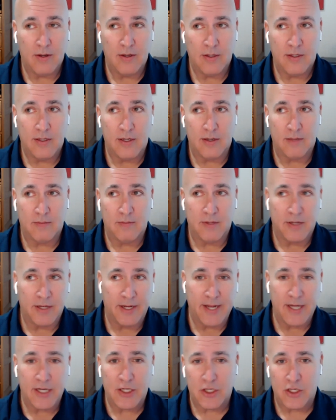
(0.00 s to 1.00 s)
to to
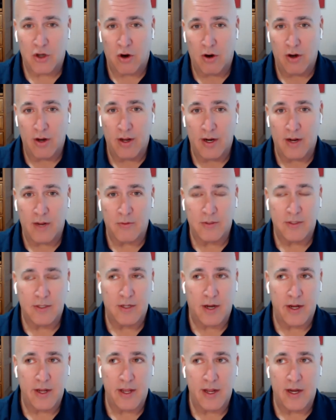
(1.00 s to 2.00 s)
get started, I was
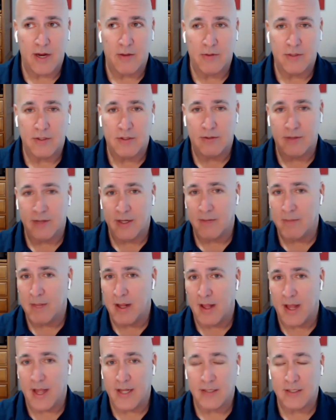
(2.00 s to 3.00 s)
studying, I was getting my
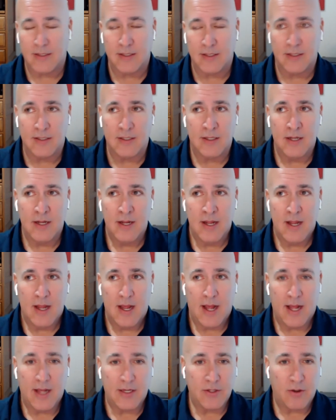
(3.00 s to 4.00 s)
license.
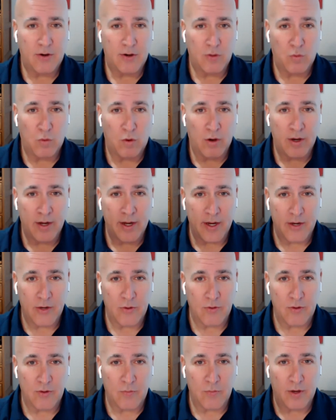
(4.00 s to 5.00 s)
I started working
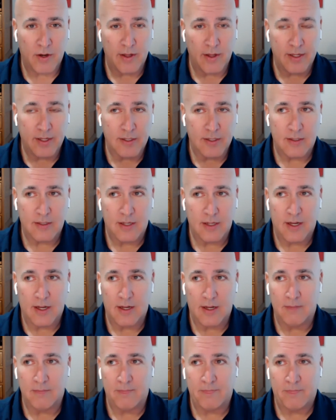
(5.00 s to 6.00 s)
doing one of these,
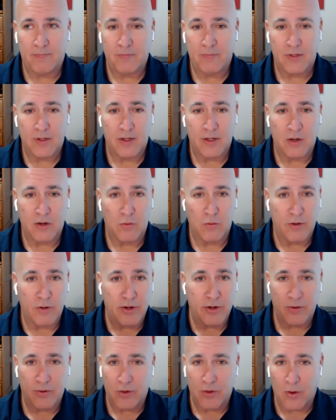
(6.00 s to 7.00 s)
um, you know, where you
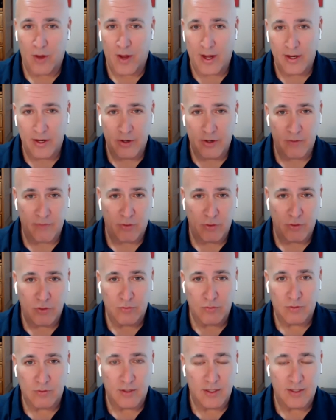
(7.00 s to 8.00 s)
do, go out, you do
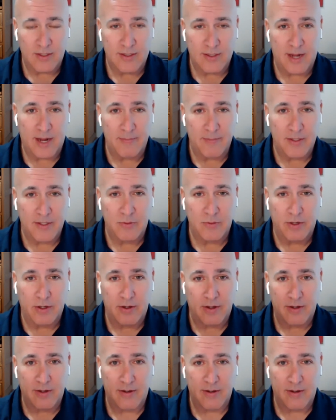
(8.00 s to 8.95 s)
virtual assignments where you're